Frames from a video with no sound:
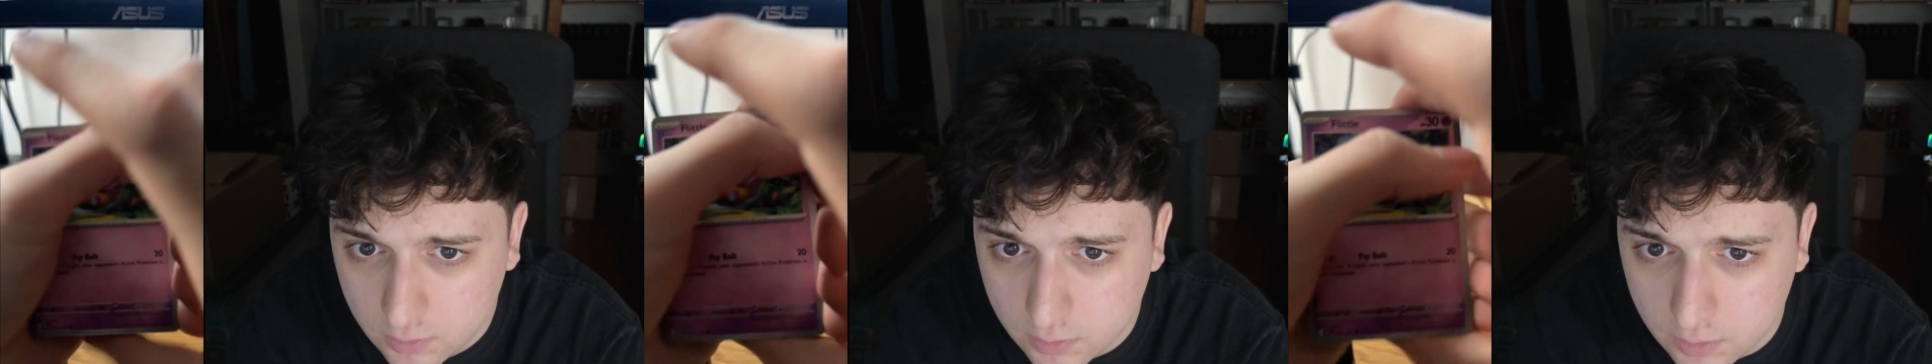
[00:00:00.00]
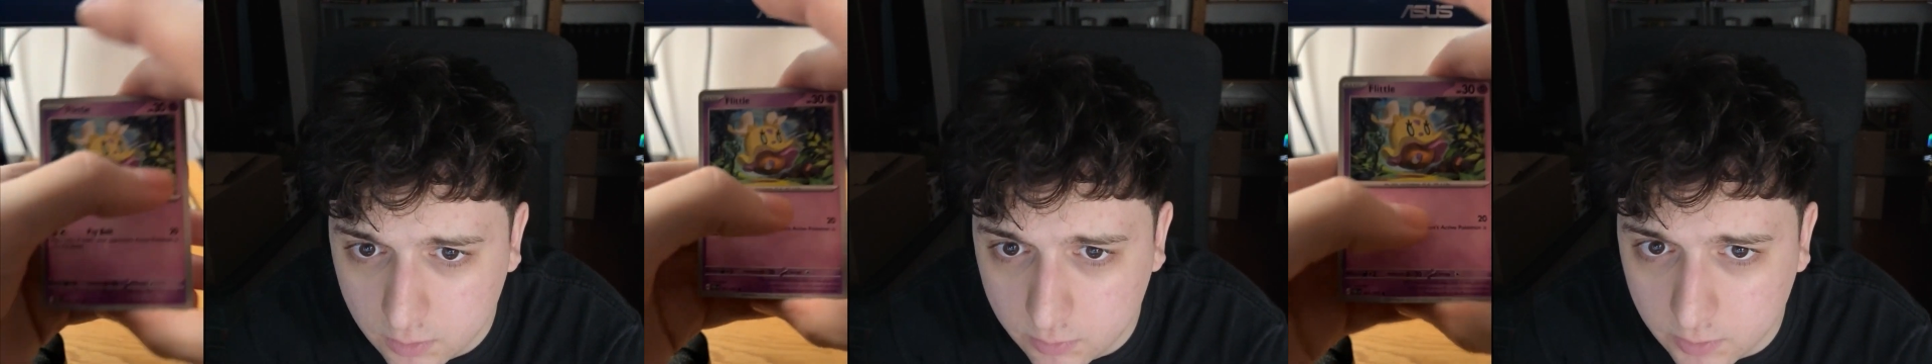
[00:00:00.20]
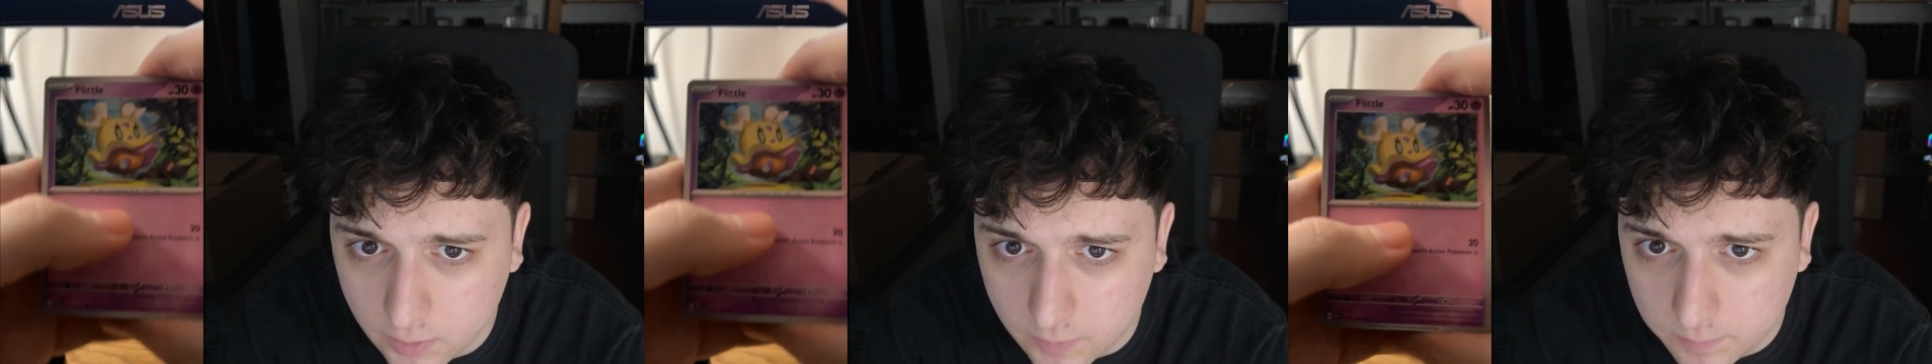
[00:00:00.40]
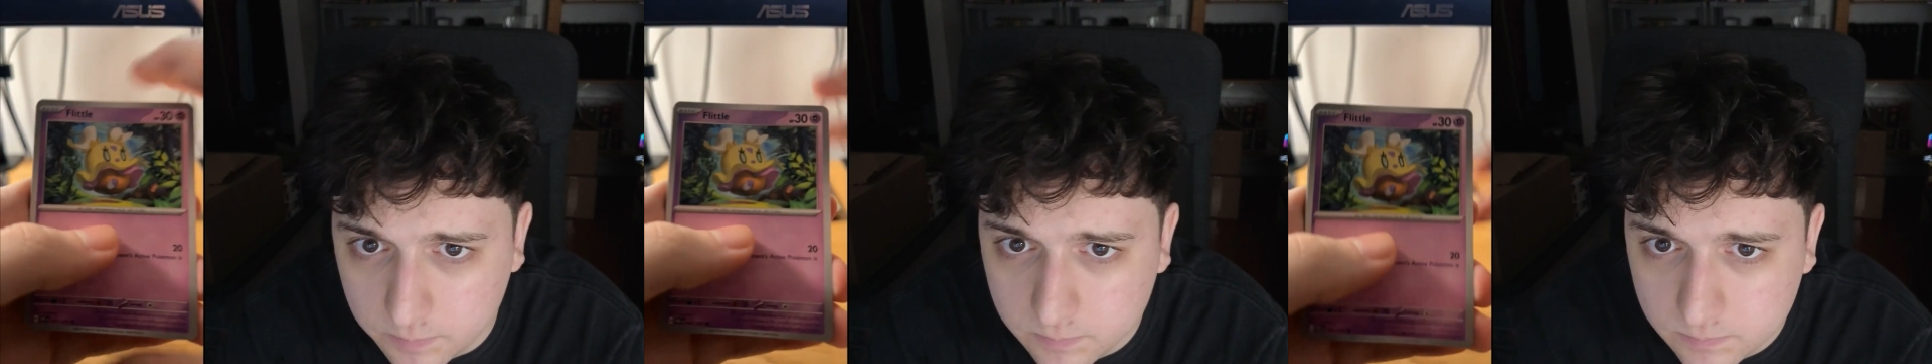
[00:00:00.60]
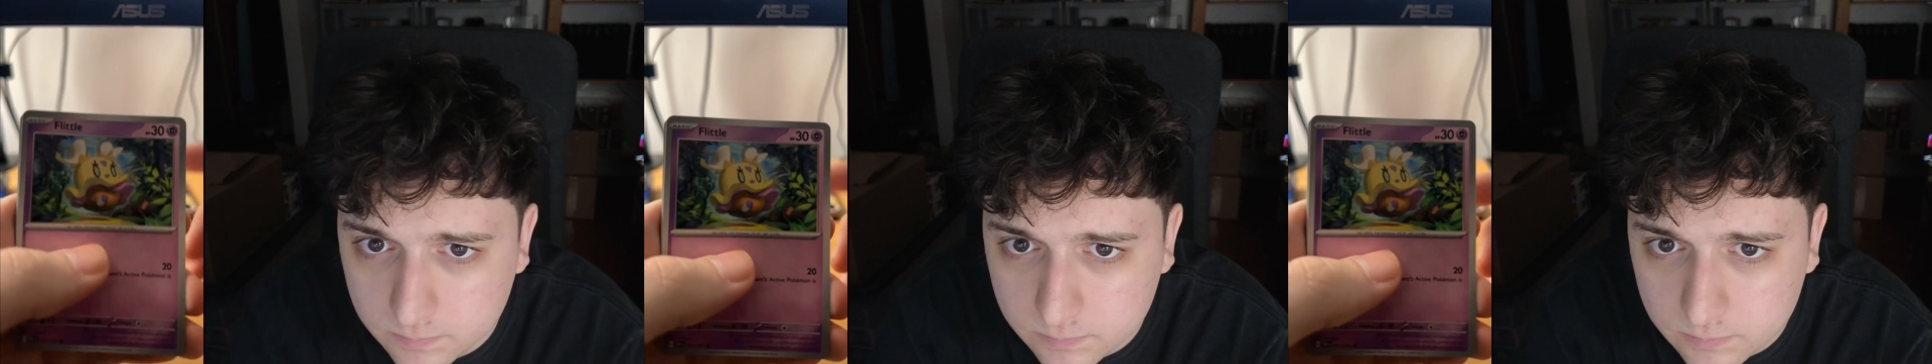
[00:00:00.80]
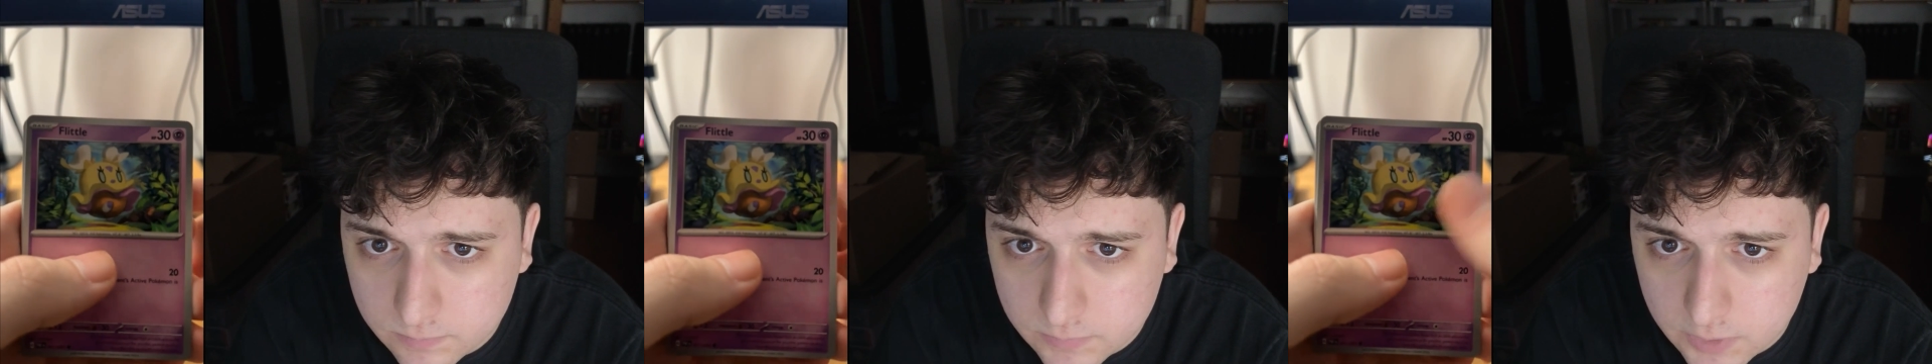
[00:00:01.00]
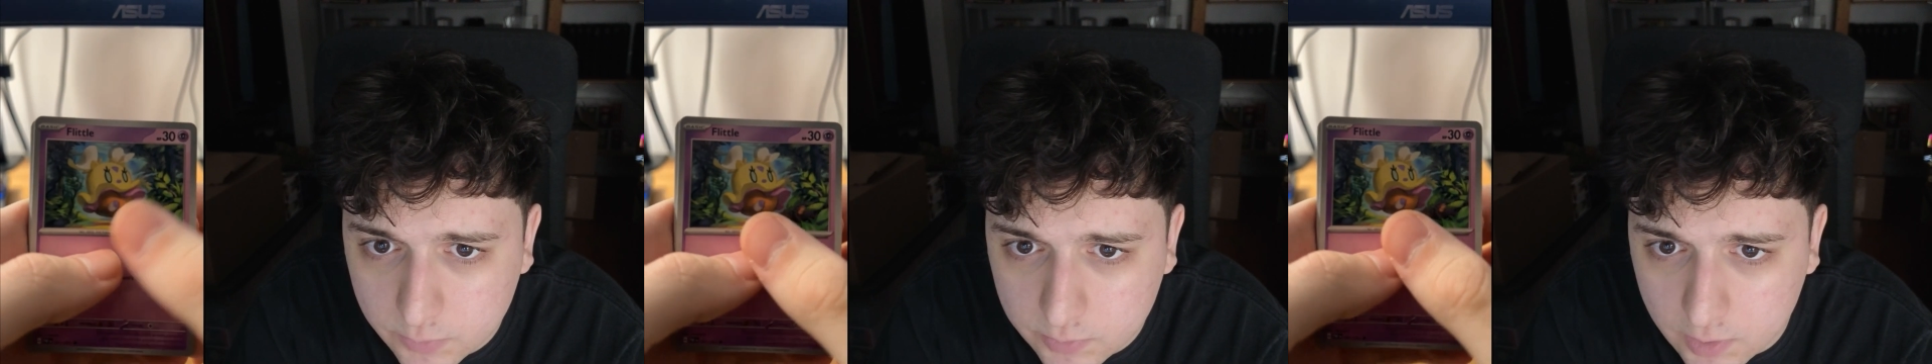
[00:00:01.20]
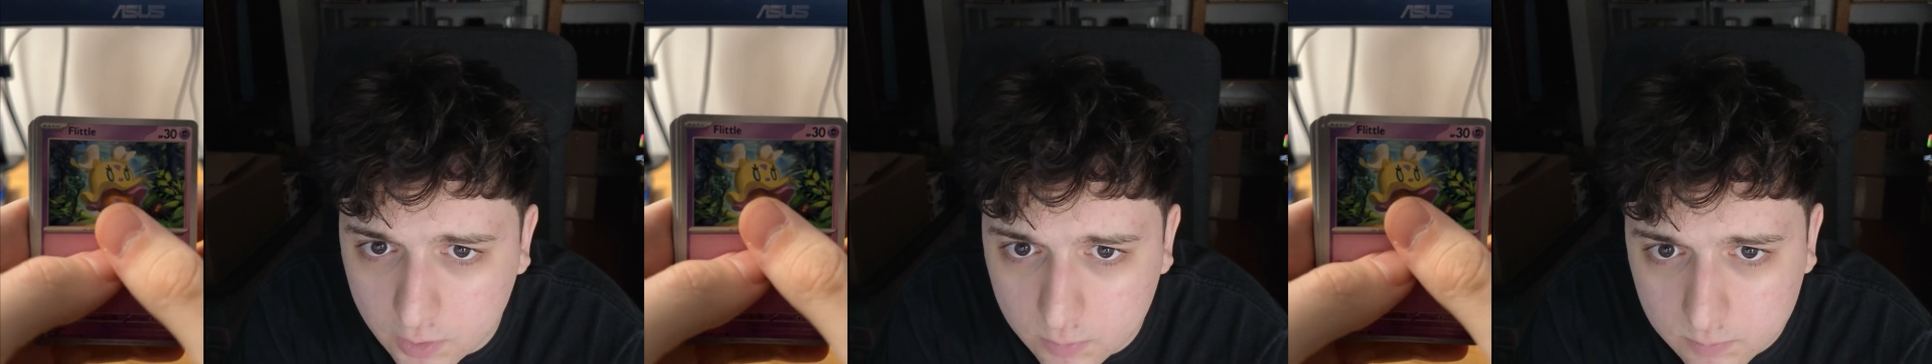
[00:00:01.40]
Here we go. Here
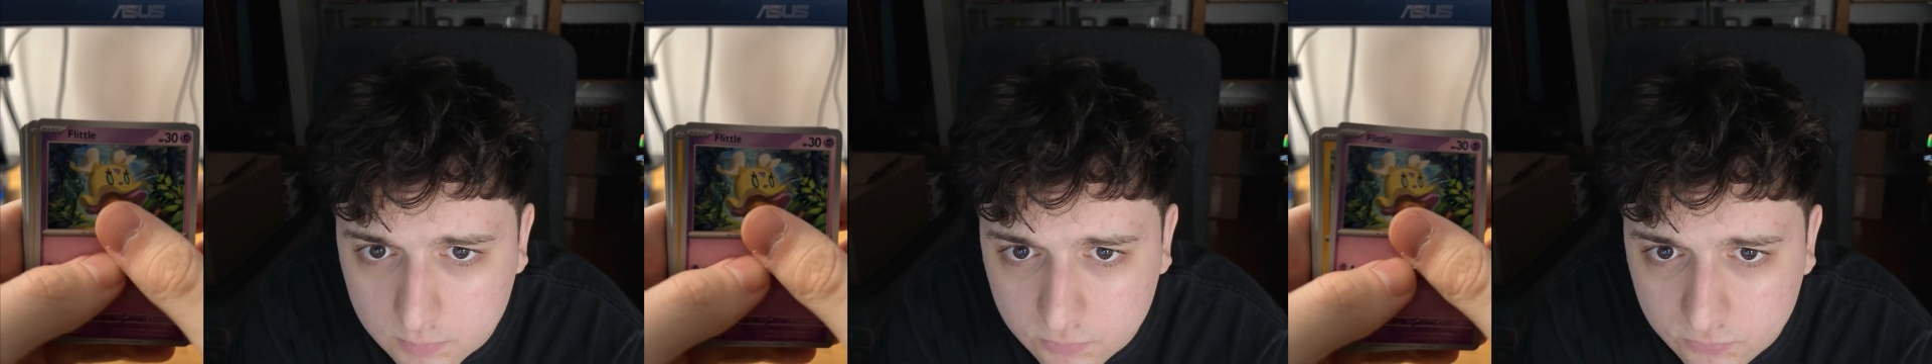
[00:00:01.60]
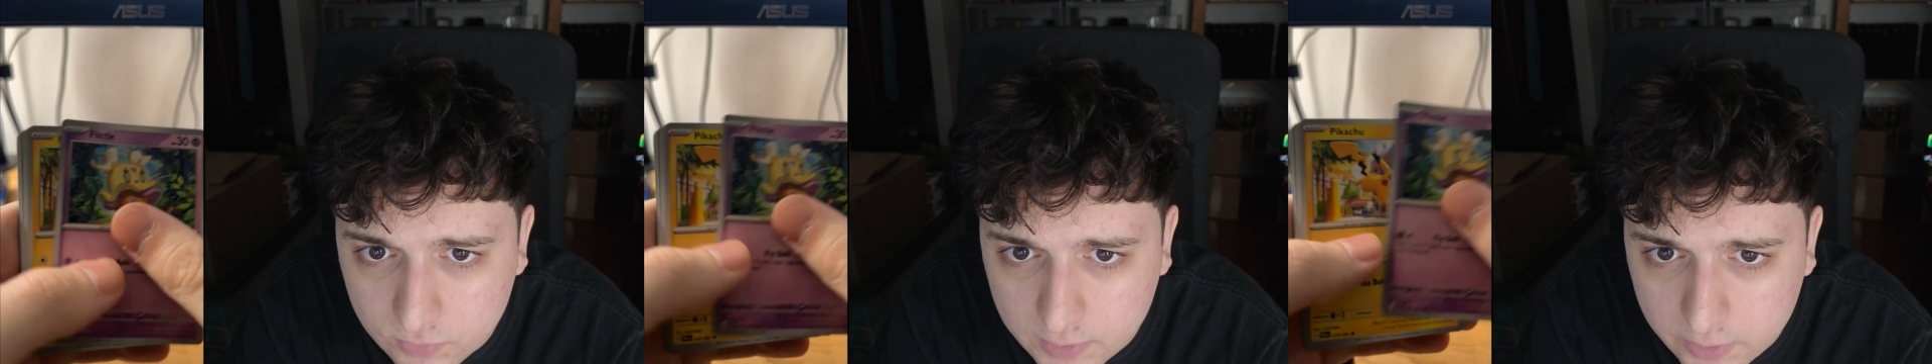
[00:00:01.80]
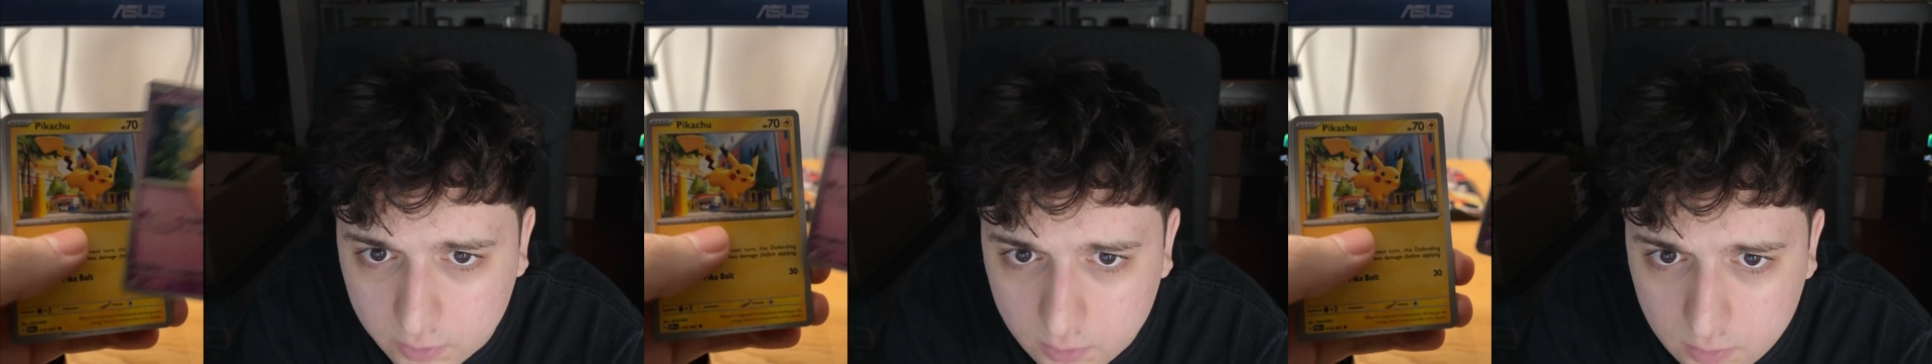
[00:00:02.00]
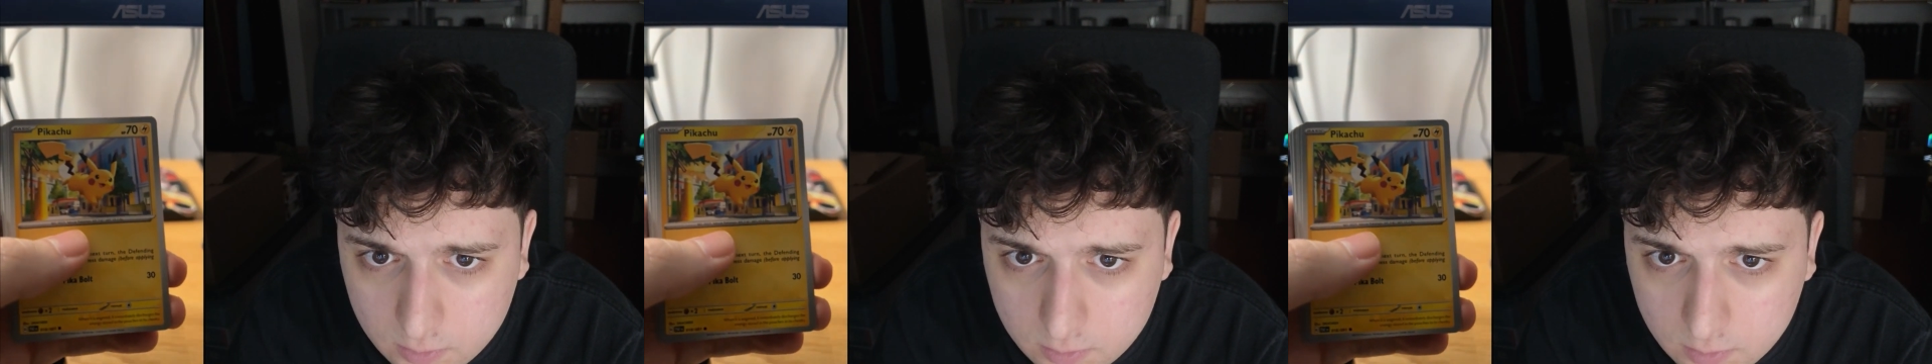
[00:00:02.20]
we go. Flittle.